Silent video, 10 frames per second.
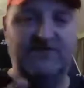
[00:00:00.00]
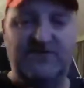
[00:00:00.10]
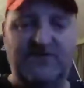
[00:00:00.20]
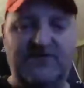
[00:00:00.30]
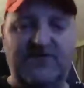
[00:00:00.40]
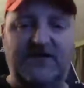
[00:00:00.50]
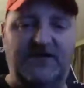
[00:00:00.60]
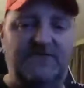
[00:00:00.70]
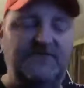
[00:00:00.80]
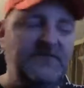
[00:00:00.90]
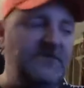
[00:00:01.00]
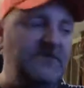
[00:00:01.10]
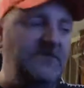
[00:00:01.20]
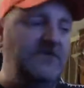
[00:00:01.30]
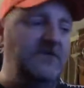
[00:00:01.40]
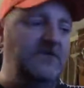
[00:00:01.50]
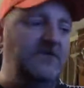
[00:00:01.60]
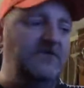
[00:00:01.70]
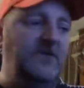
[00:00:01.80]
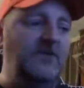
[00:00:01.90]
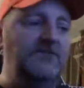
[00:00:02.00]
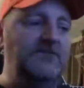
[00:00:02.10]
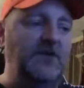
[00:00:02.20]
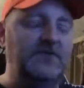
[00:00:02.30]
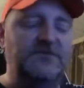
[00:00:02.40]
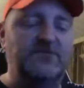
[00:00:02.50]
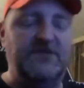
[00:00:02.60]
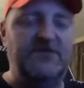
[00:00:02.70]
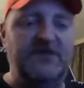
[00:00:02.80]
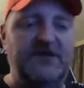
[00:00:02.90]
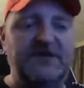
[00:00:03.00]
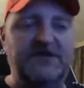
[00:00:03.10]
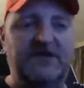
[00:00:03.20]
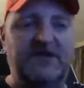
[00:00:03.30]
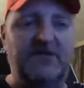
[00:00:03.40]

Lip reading: with that we've noticed with like